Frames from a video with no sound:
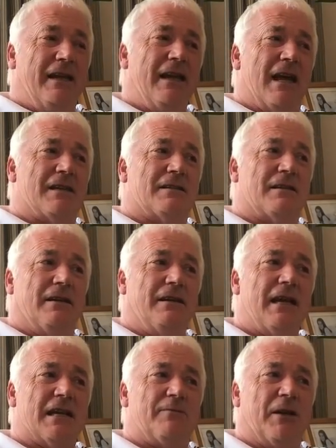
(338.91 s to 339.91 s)
Yes,
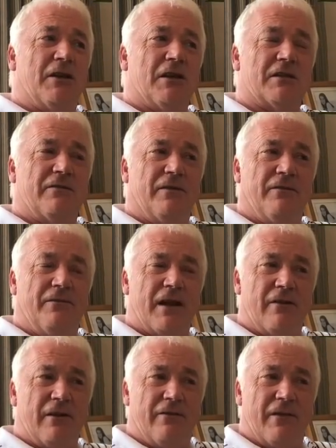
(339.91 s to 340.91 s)
because
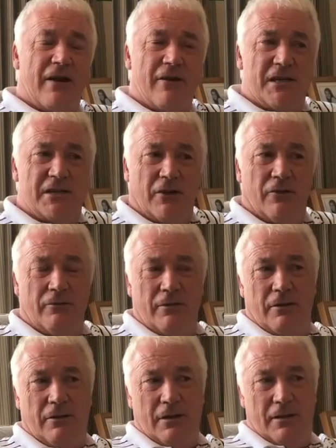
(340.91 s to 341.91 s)
very, very
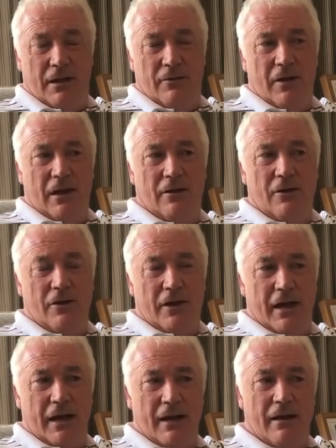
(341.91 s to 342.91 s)
soon you think, well,
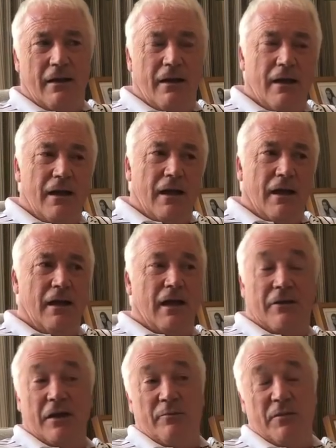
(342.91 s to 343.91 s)
OK.
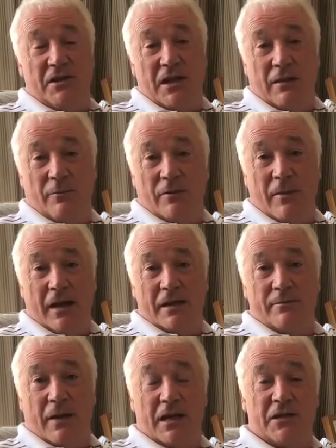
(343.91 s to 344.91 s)
I think Michelle
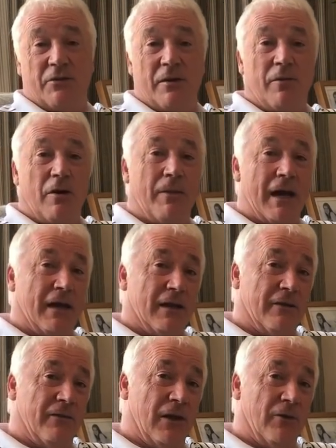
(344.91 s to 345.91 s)
McManus managed to win Pop Idol
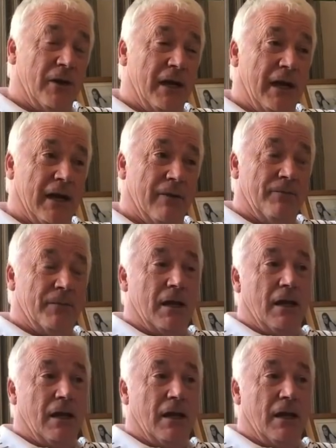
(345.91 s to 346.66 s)
the following year.